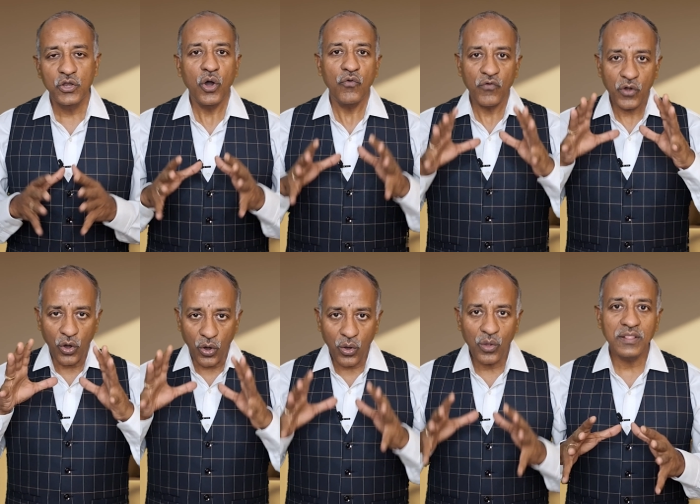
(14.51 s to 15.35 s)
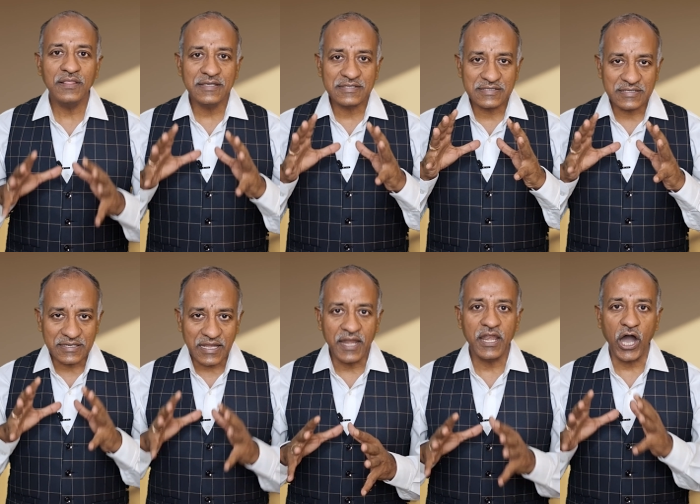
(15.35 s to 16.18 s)
Now for all these
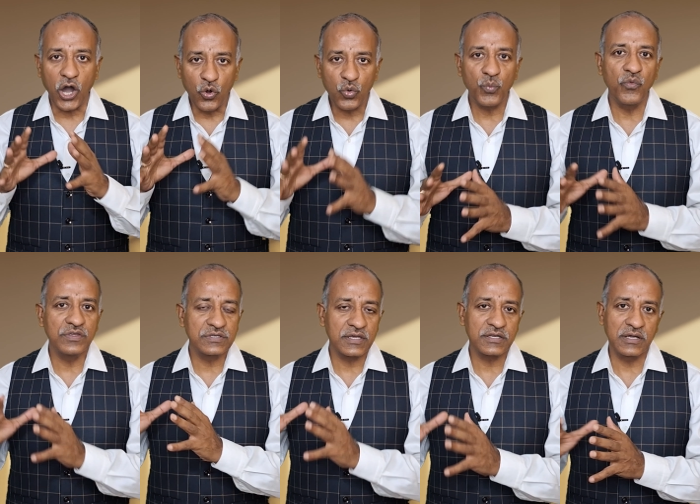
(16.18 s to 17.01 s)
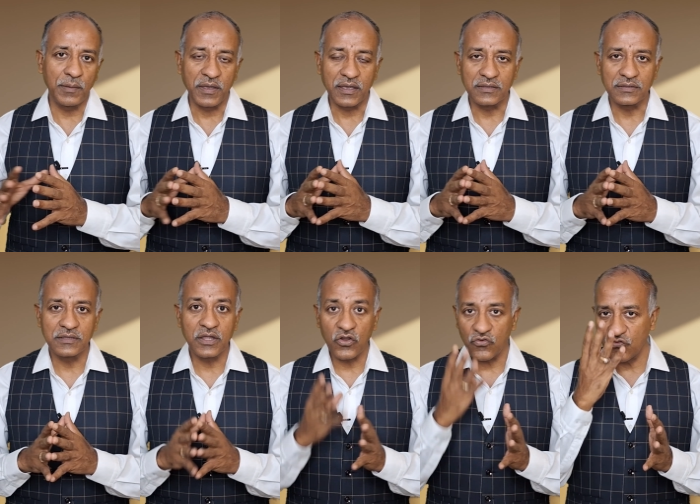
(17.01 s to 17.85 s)
10 outputs which are coming,
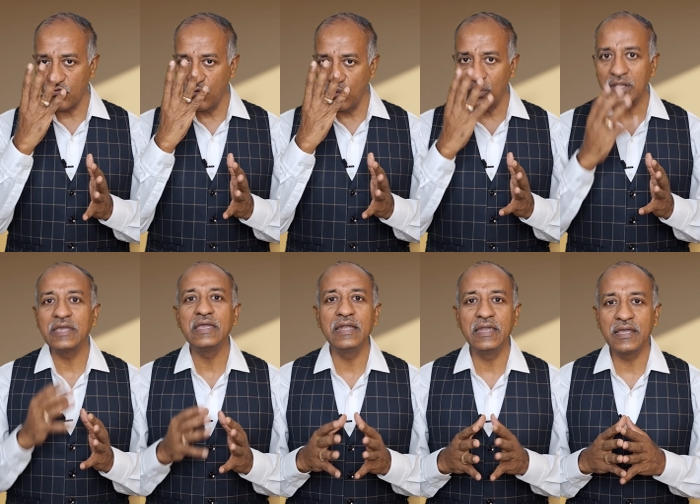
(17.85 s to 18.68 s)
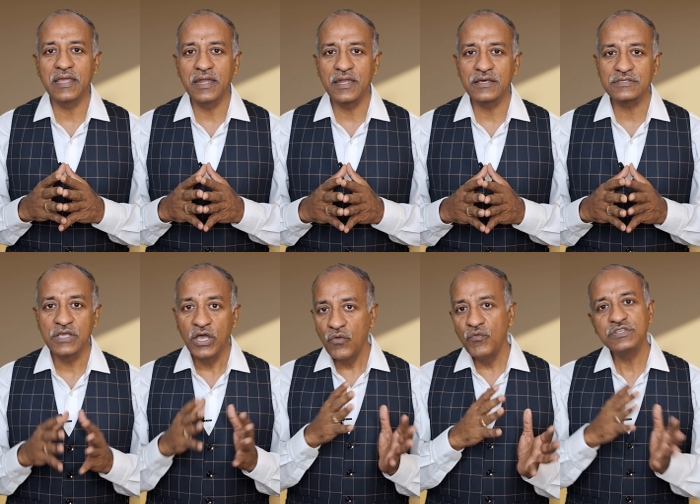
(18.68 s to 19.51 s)
there are four key indicators
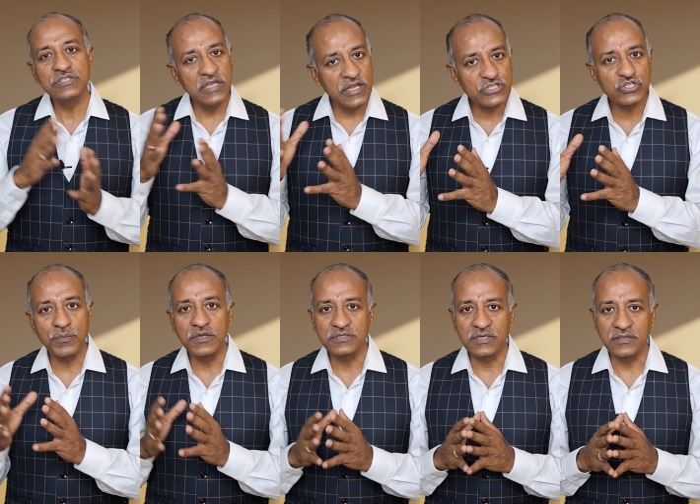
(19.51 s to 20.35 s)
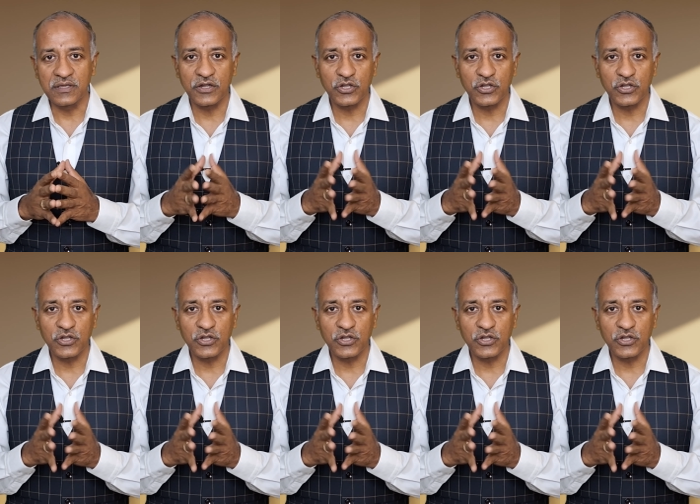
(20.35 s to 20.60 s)
which needs to be seen. They